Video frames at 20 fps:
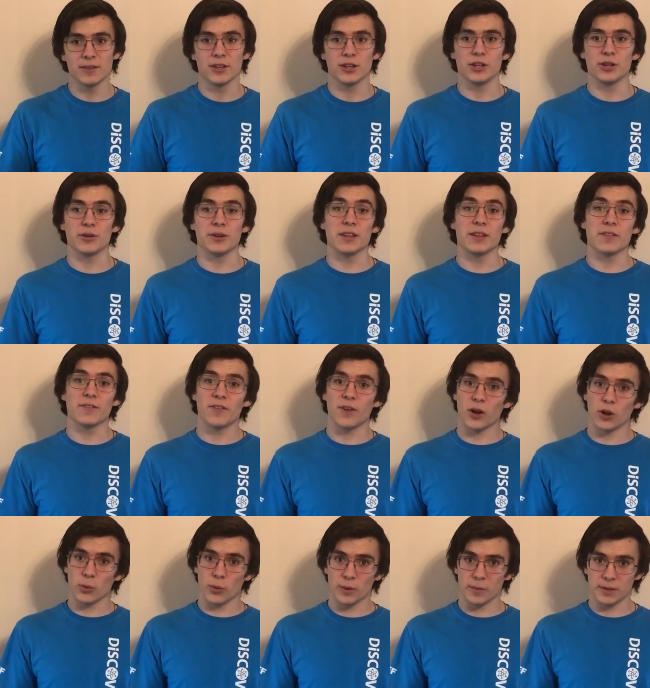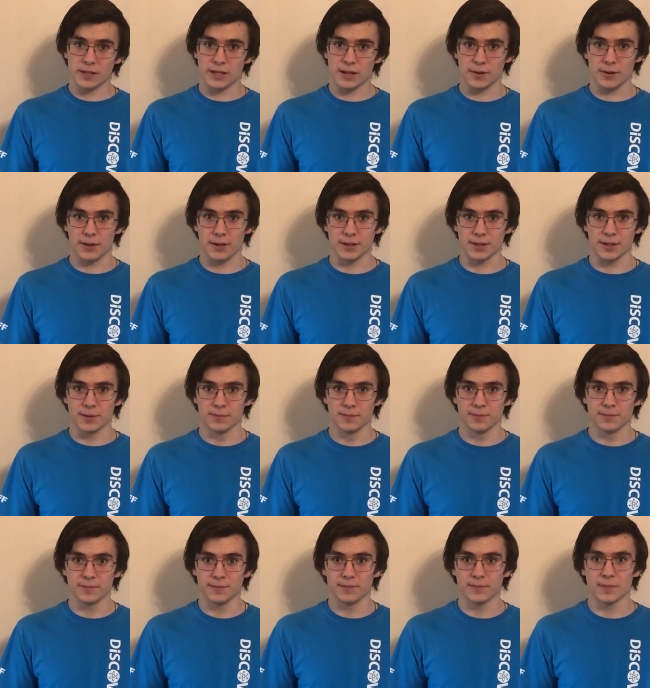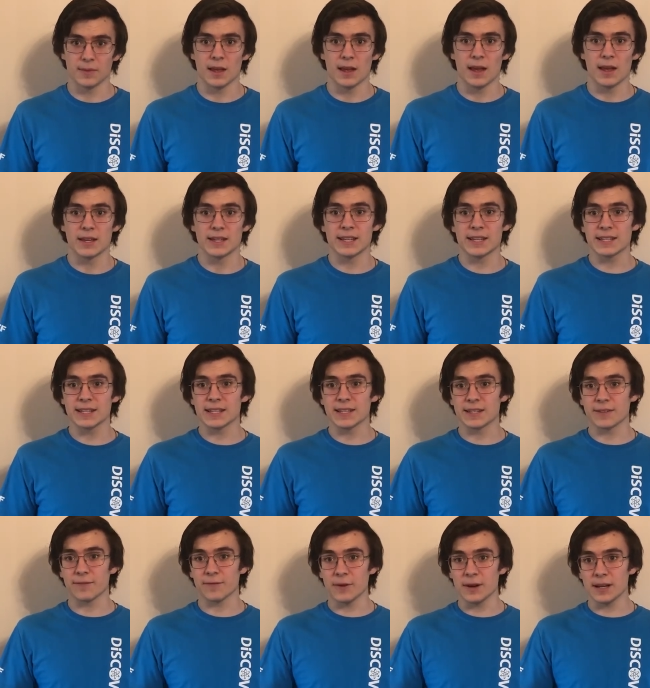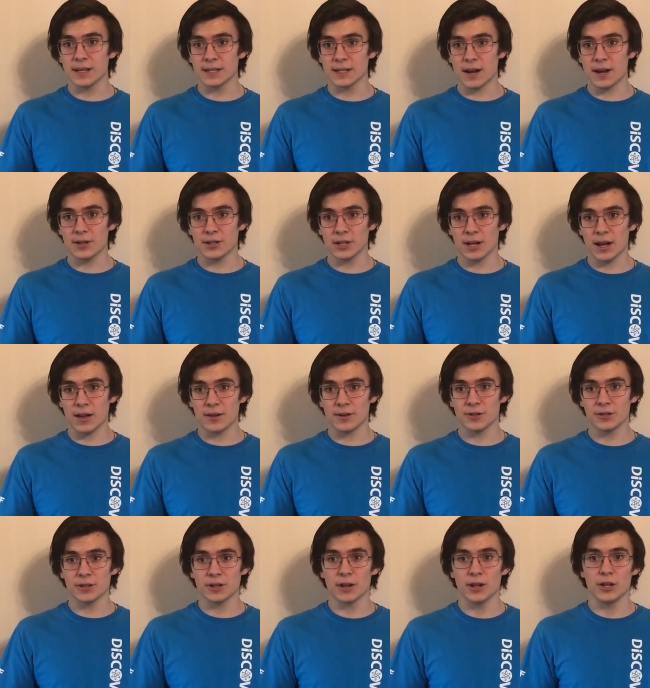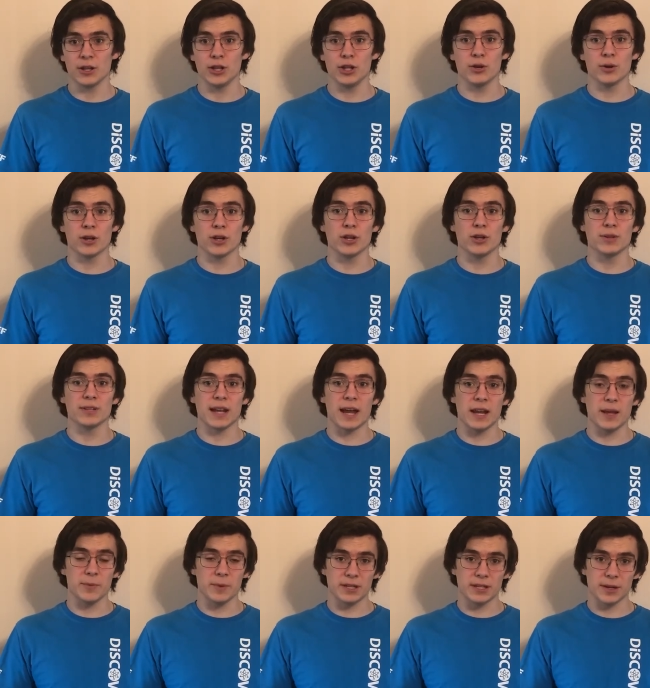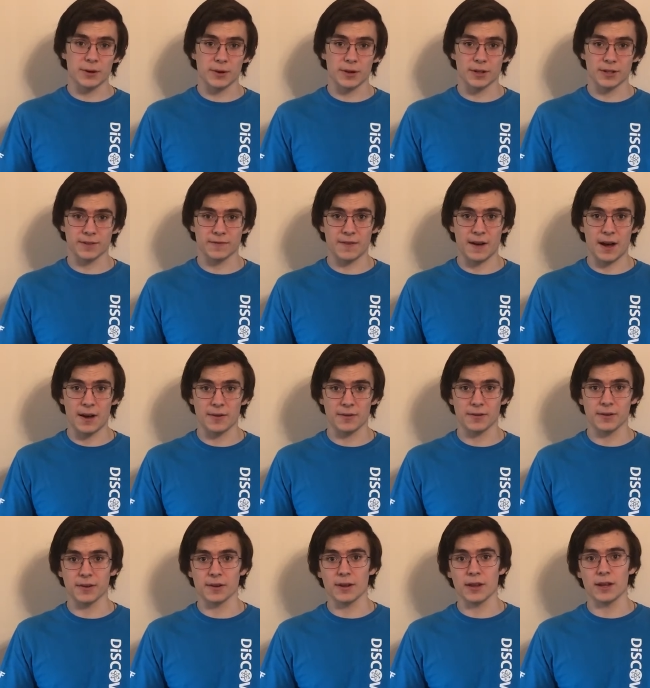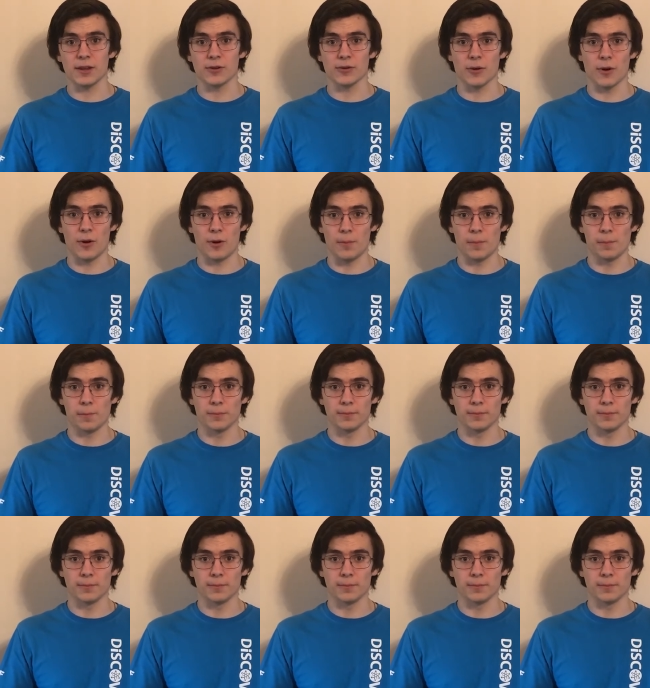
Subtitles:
you'll need the following materials. Since it's a free design challenge, you can use any materials found in your home.